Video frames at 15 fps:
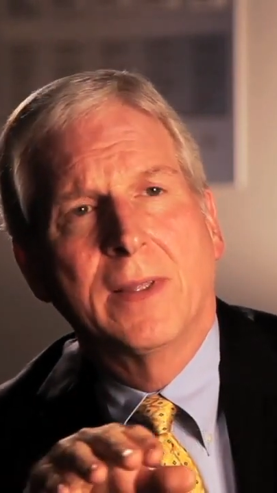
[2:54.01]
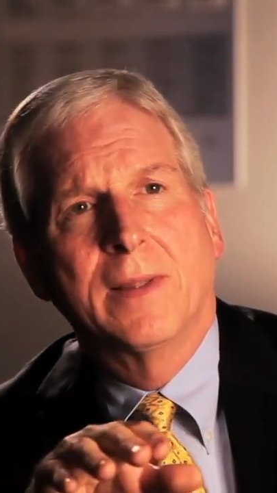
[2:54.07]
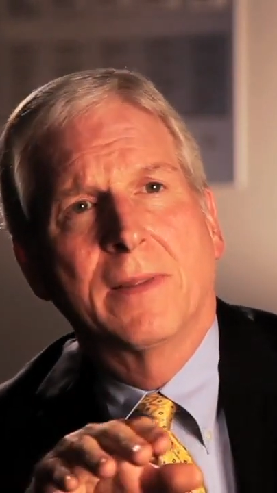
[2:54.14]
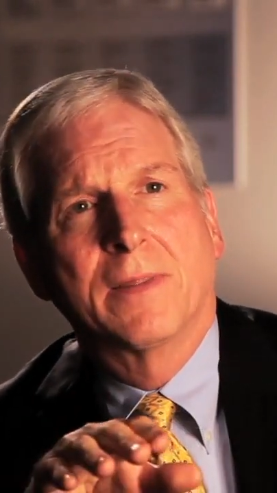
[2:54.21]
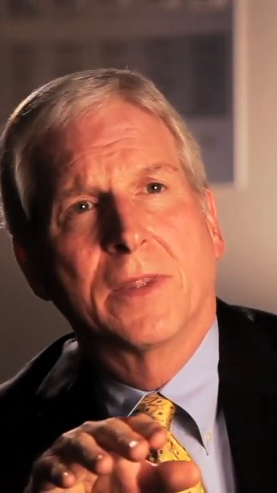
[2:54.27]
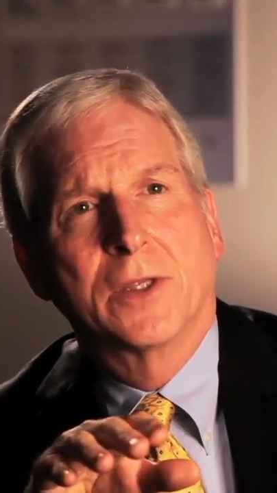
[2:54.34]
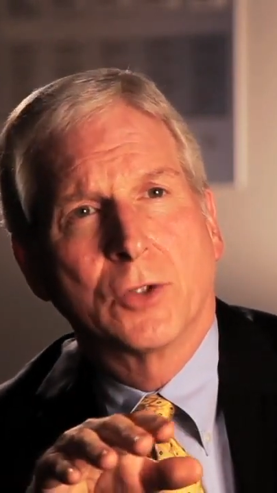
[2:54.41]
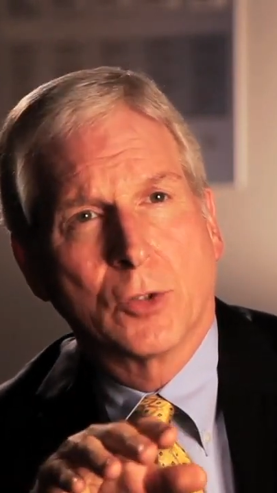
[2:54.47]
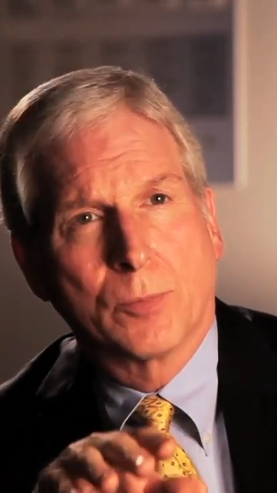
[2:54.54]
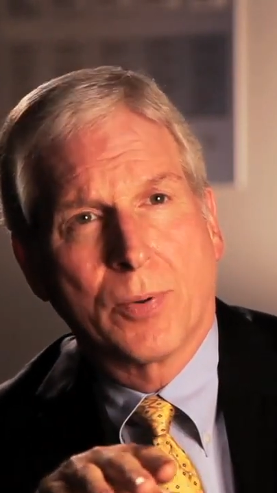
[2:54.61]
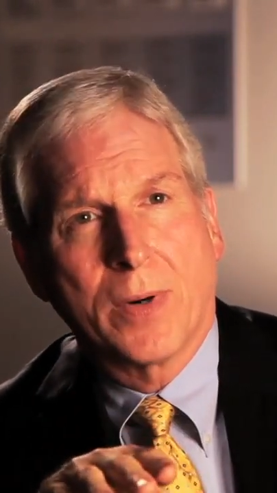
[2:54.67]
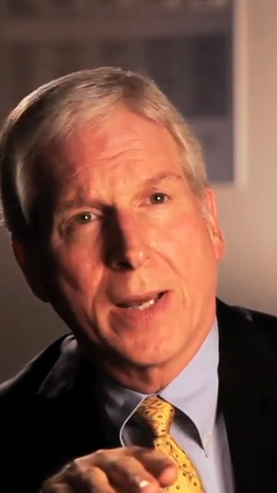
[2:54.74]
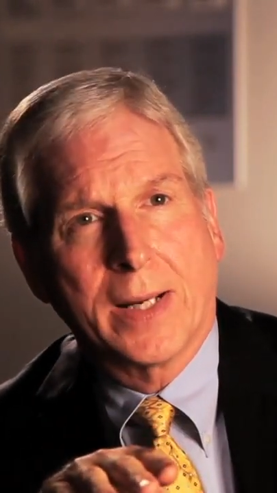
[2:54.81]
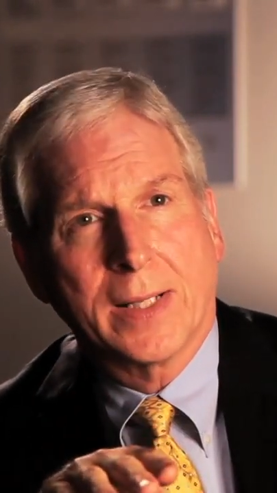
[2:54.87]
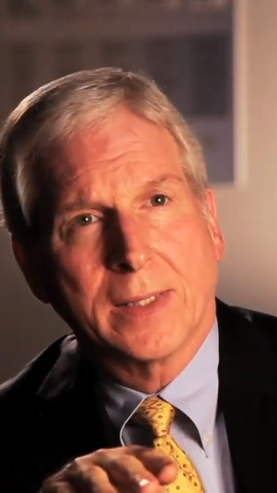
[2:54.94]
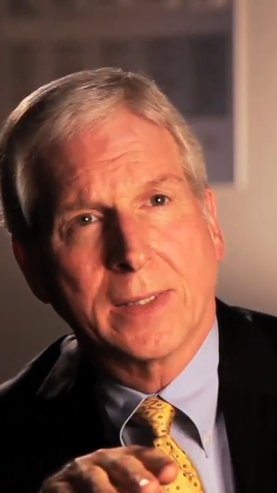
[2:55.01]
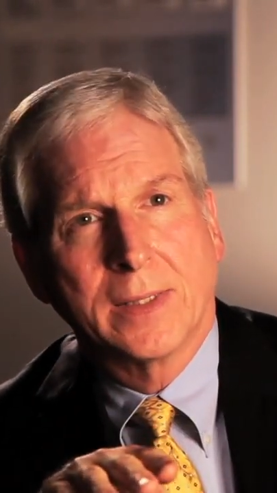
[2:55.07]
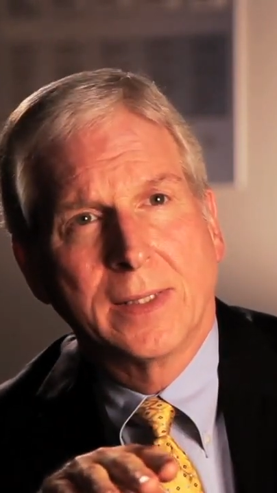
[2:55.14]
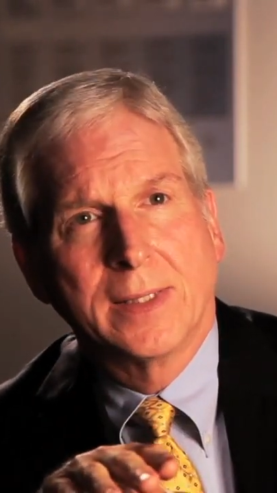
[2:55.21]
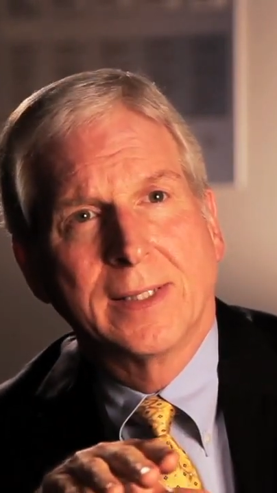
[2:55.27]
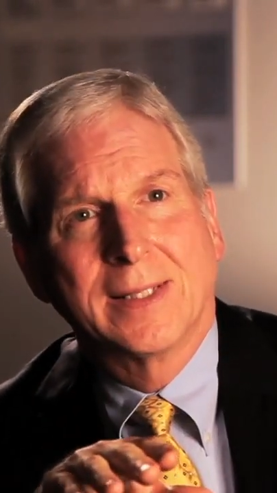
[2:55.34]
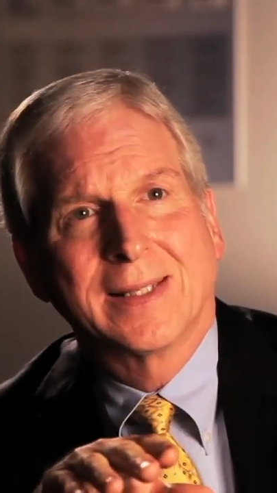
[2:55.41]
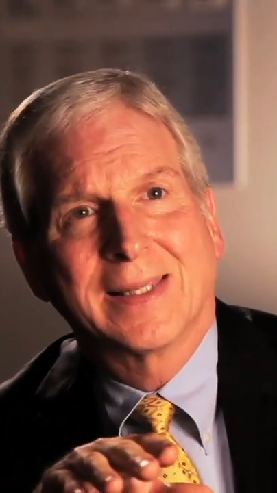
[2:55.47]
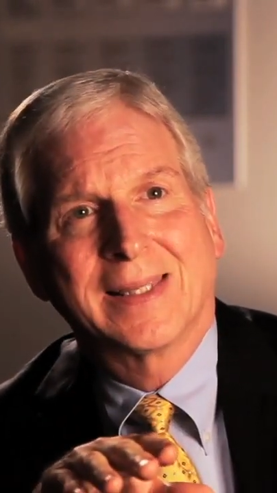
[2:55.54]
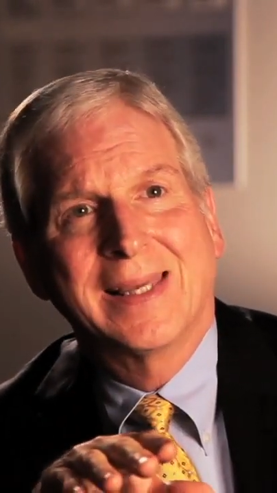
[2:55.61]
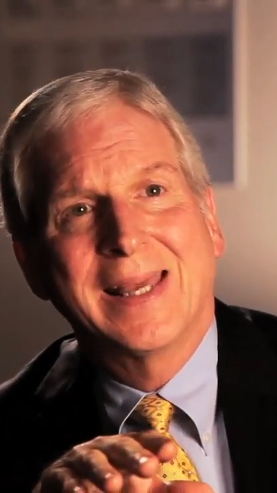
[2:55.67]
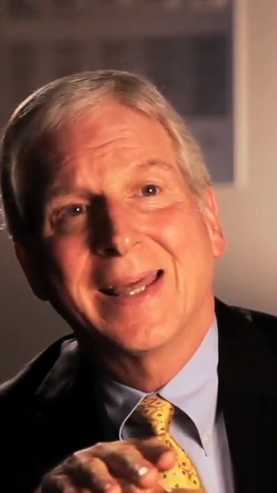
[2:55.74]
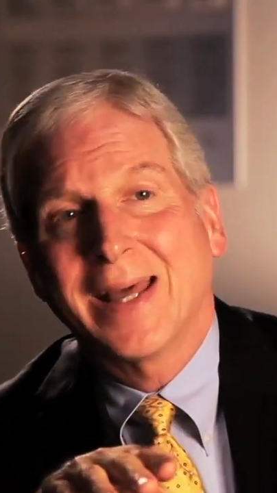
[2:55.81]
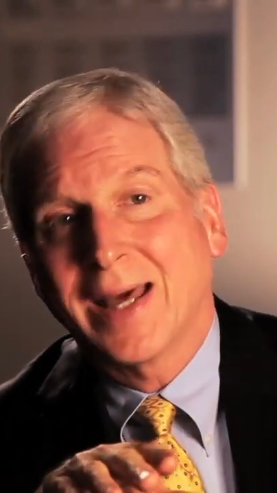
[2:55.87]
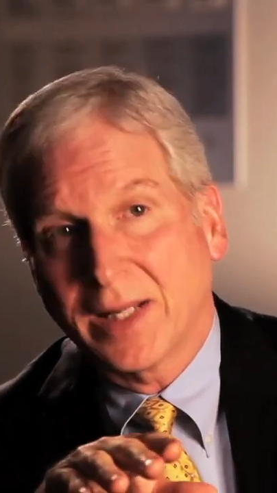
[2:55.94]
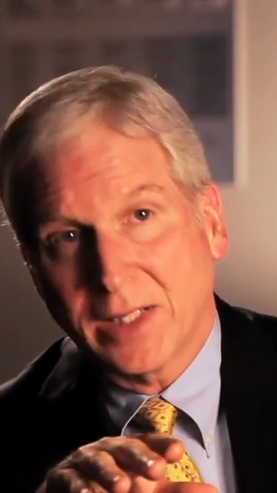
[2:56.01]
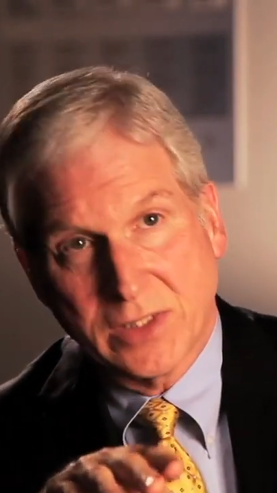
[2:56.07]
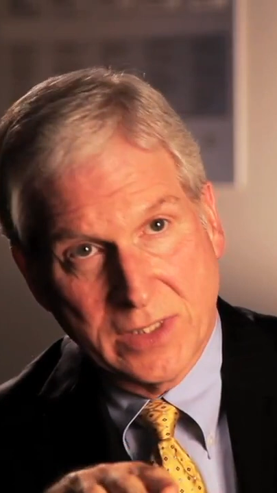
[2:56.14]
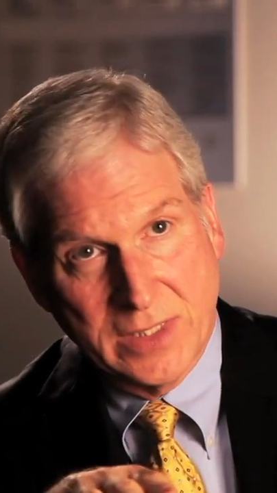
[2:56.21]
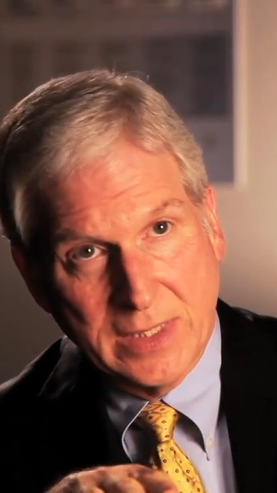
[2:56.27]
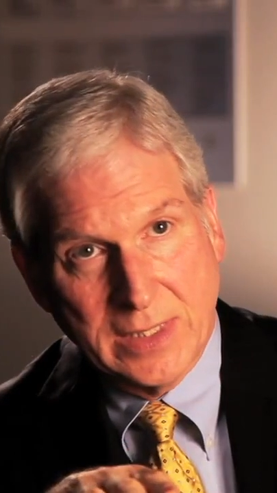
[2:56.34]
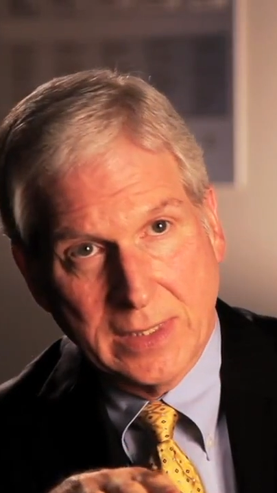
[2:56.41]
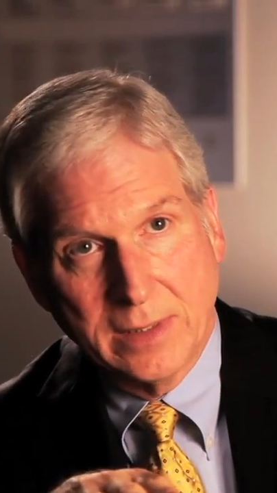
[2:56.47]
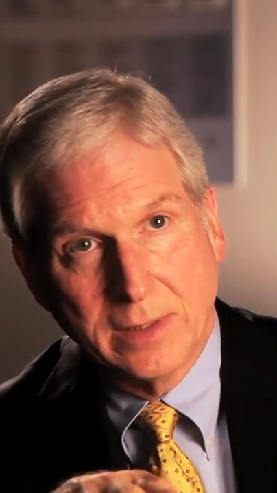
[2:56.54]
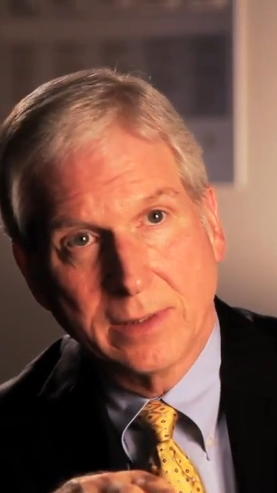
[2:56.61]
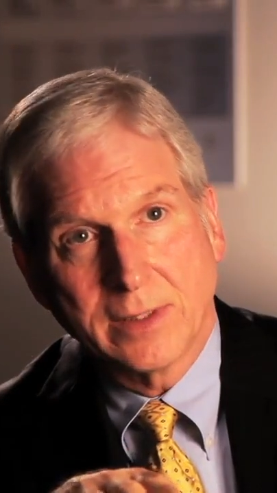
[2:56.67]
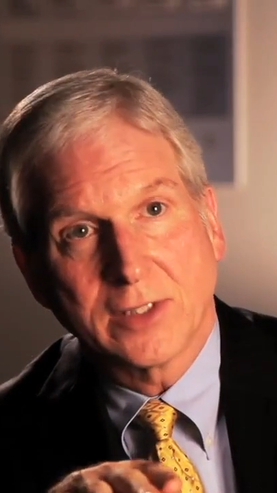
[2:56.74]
then your product cannot exceed